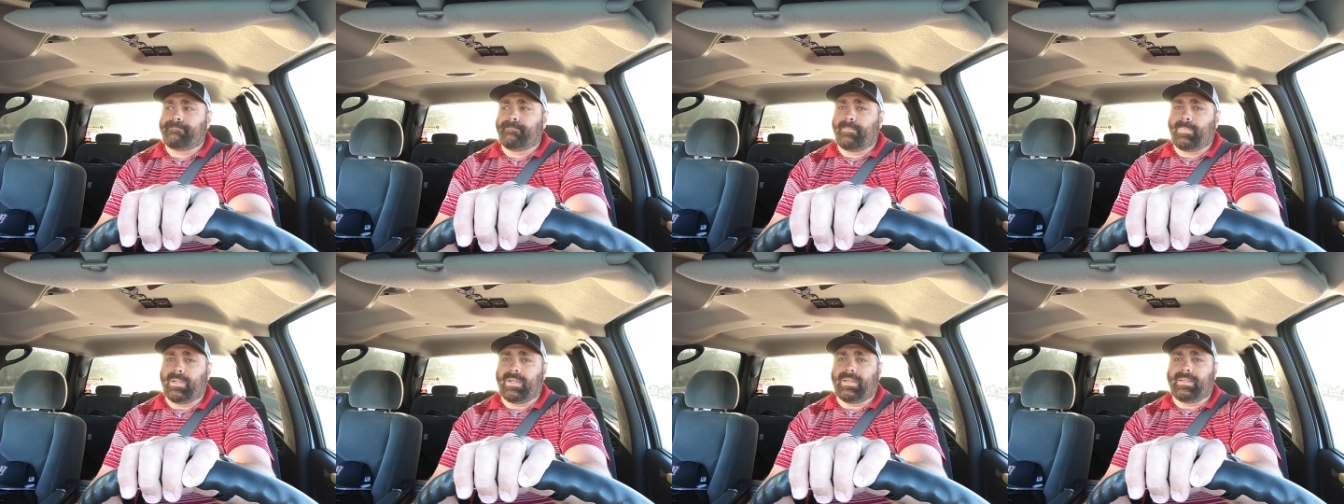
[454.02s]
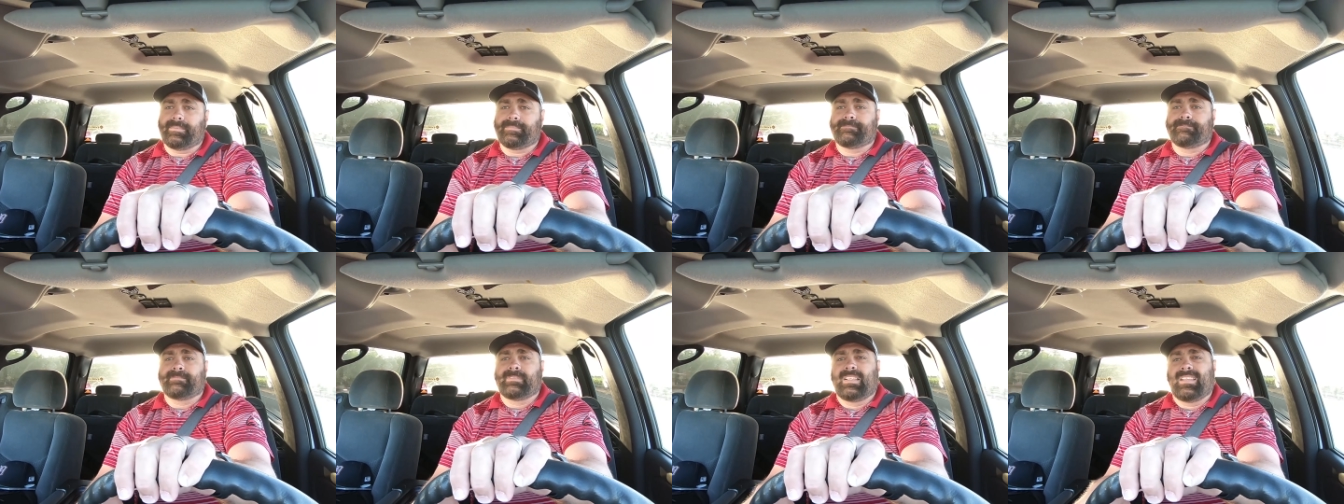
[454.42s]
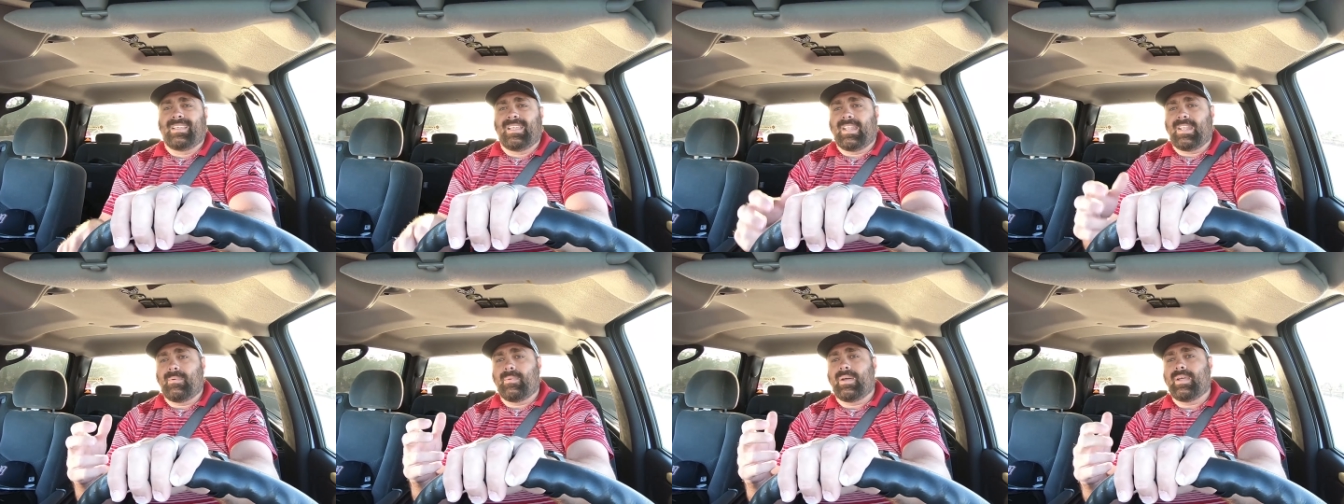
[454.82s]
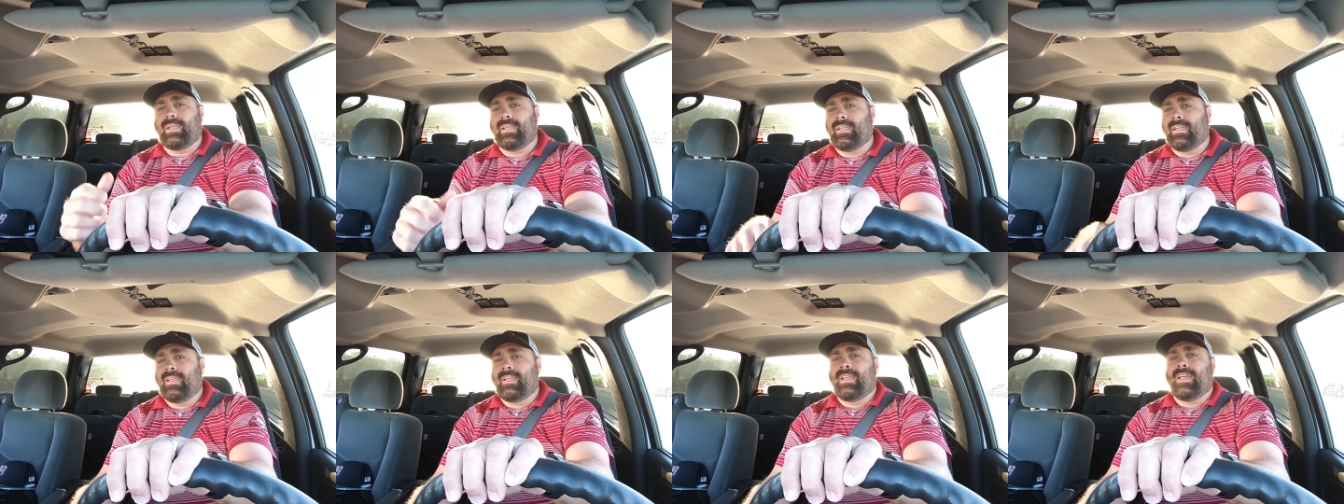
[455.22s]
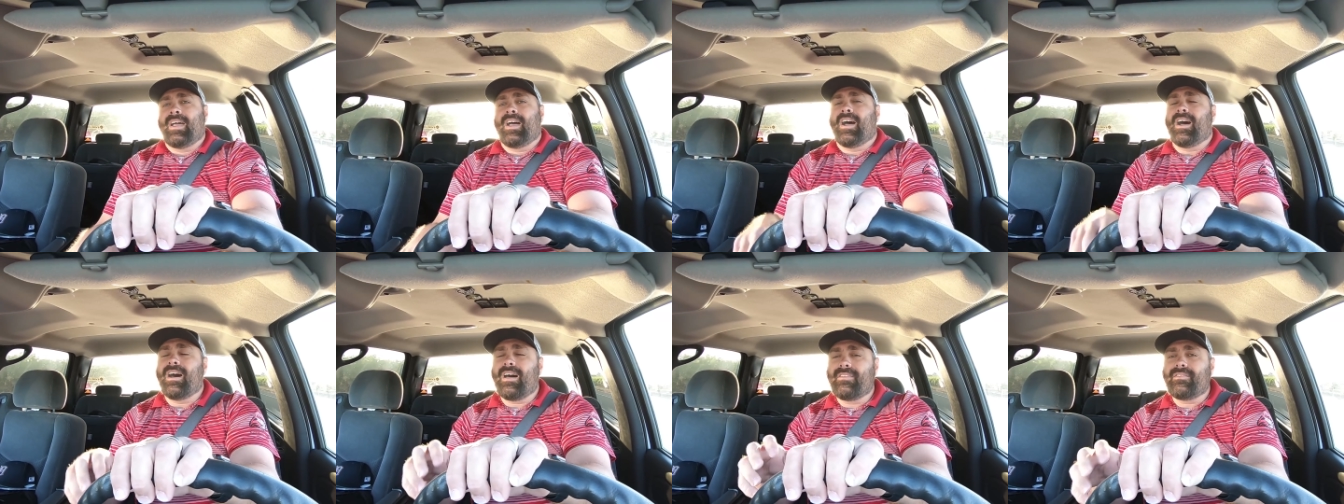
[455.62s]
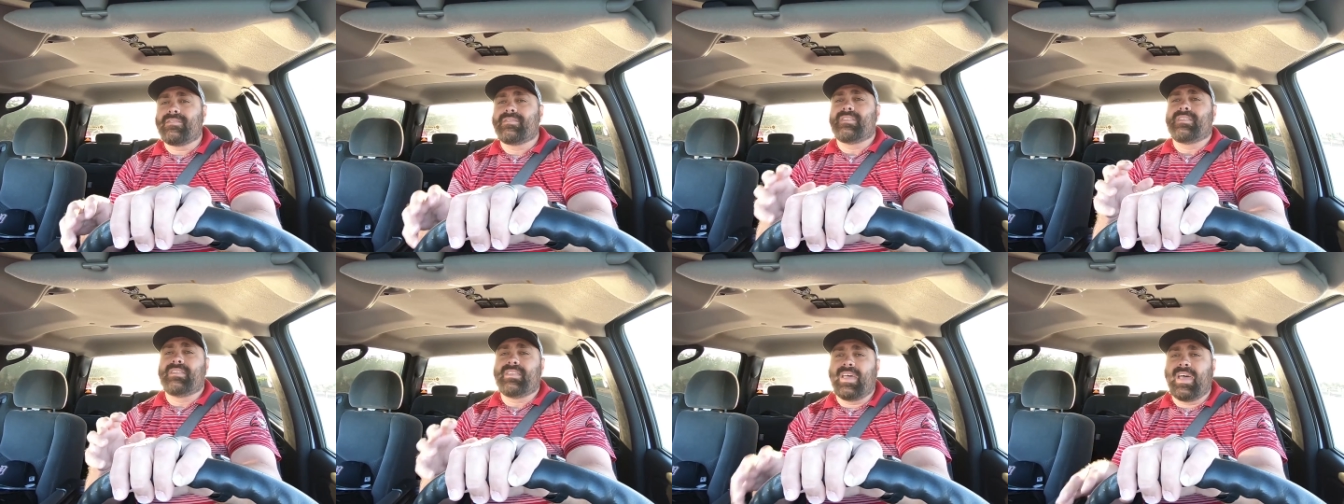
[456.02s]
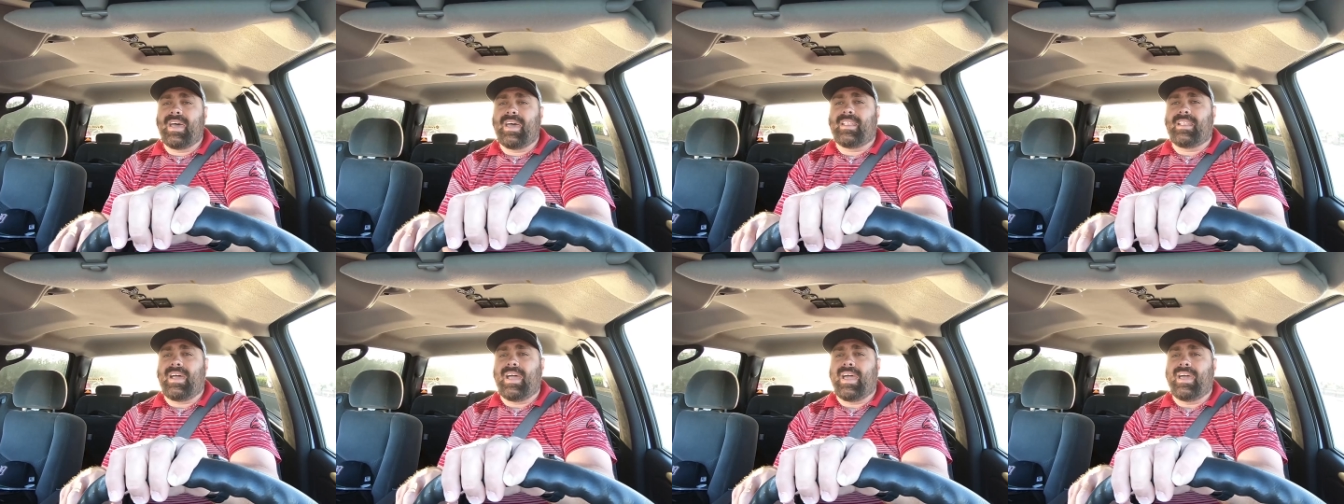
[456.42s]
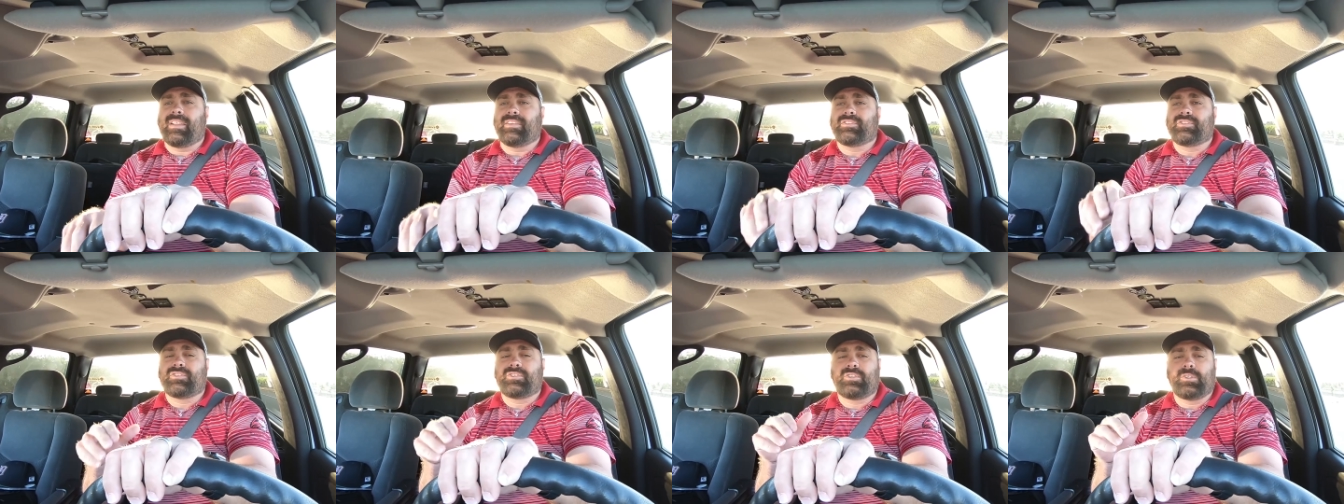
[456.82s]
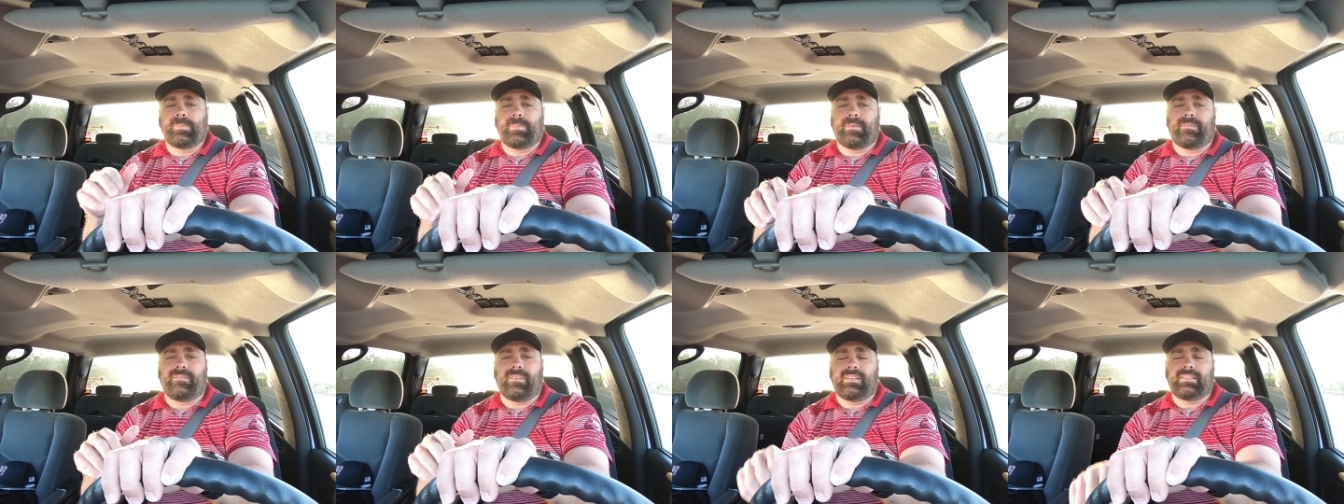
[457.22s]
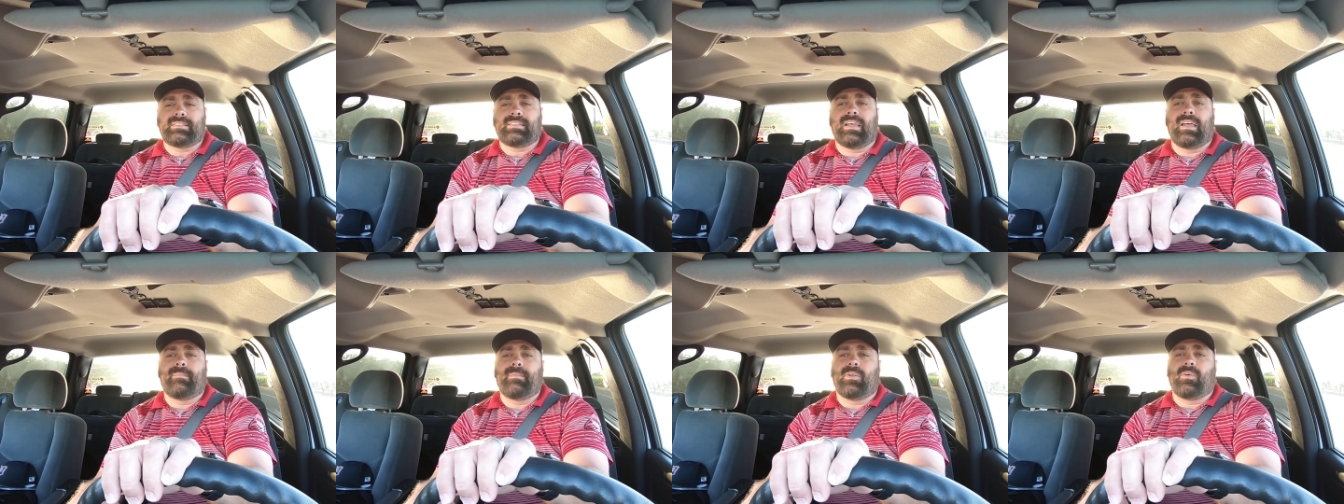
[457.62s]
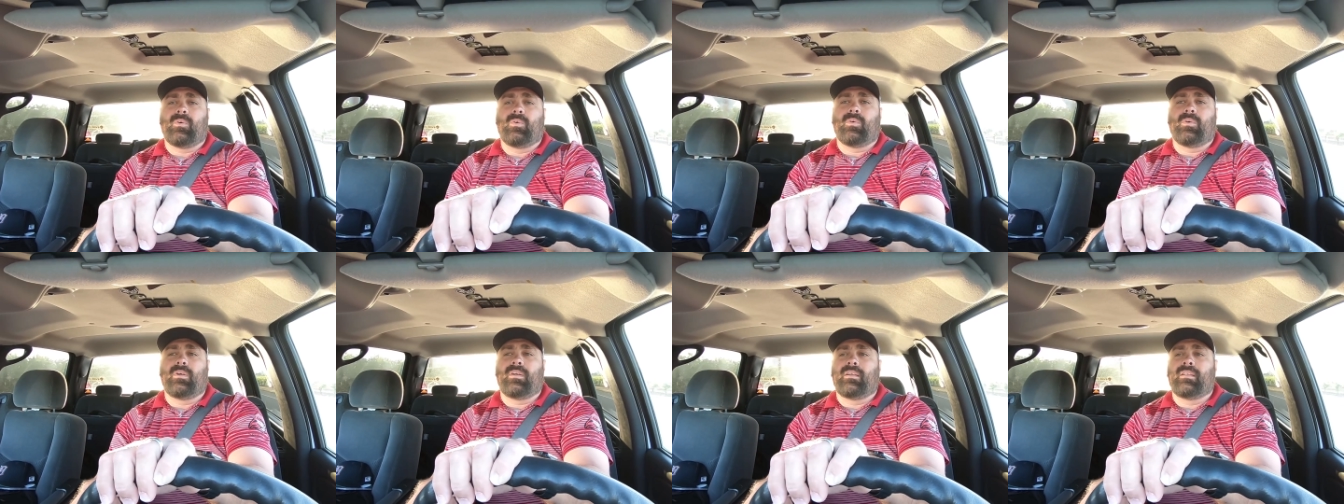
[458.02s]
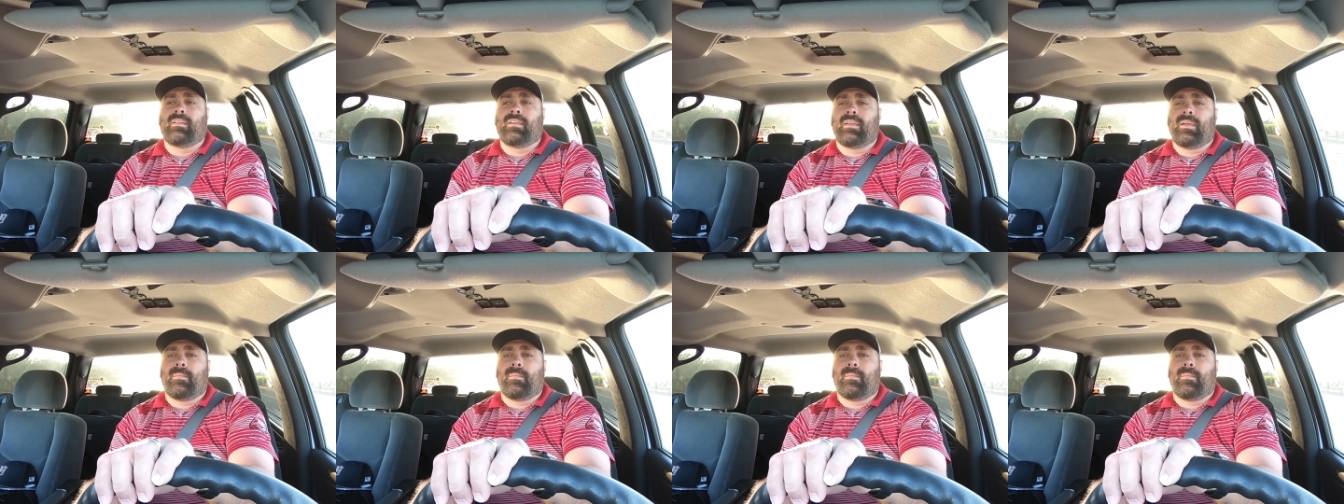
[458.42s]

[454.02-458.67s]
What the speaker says: But anyway, other than that, I had a super fun time at Ord.